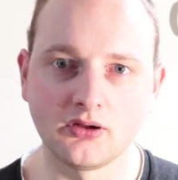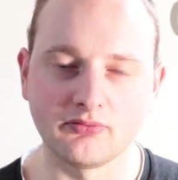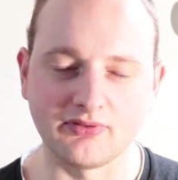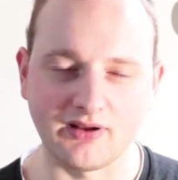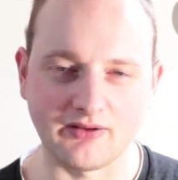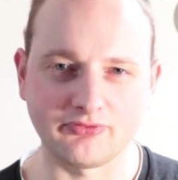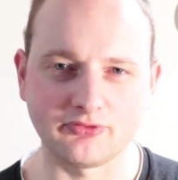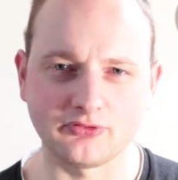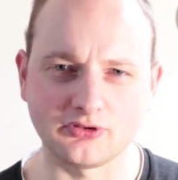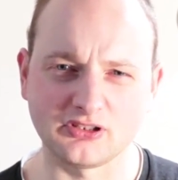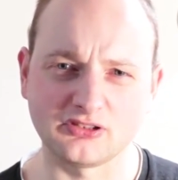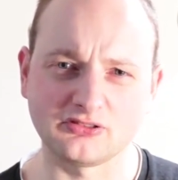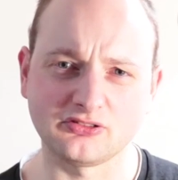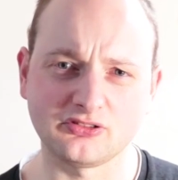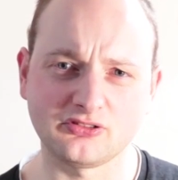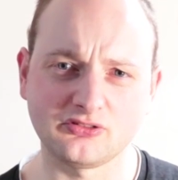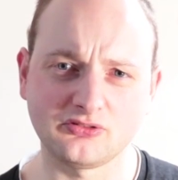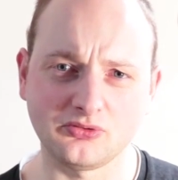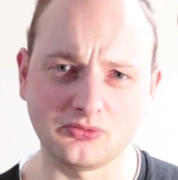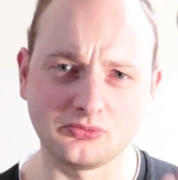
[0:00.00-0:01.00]

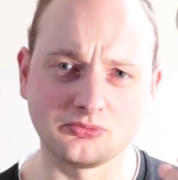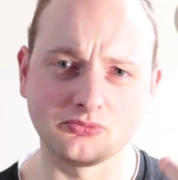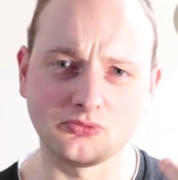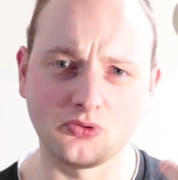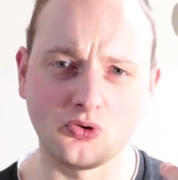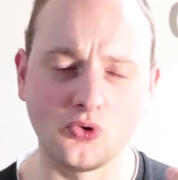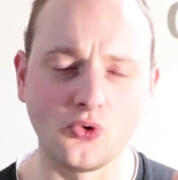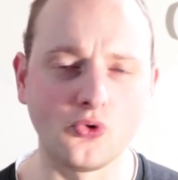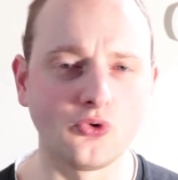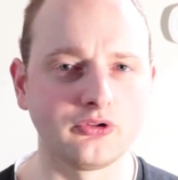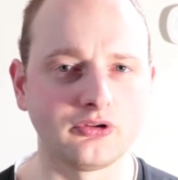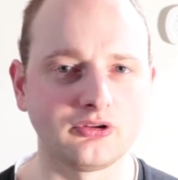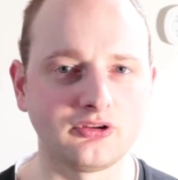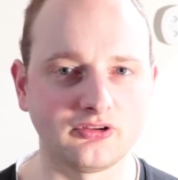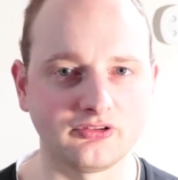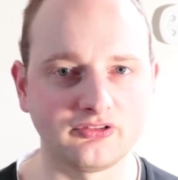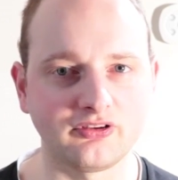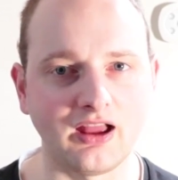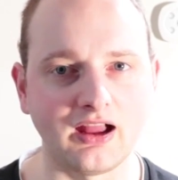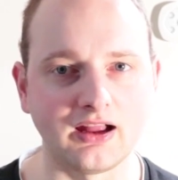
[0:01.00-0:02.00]
reference to older
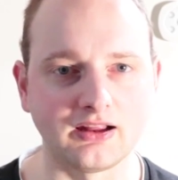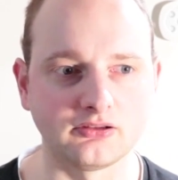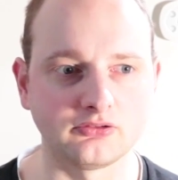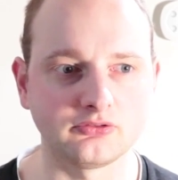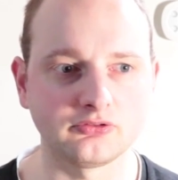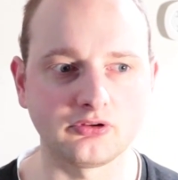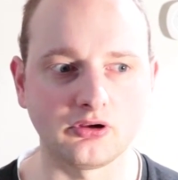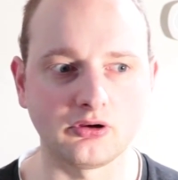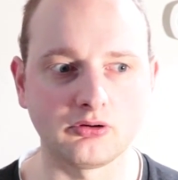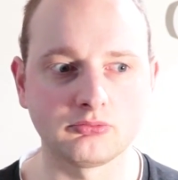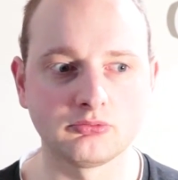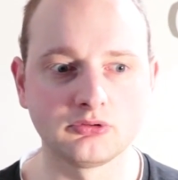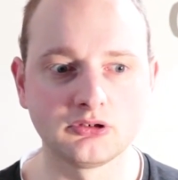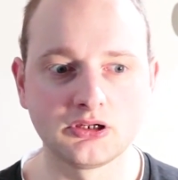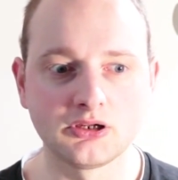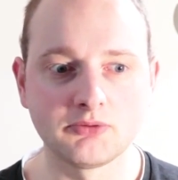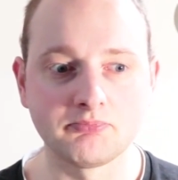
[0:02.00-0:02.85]
designs, so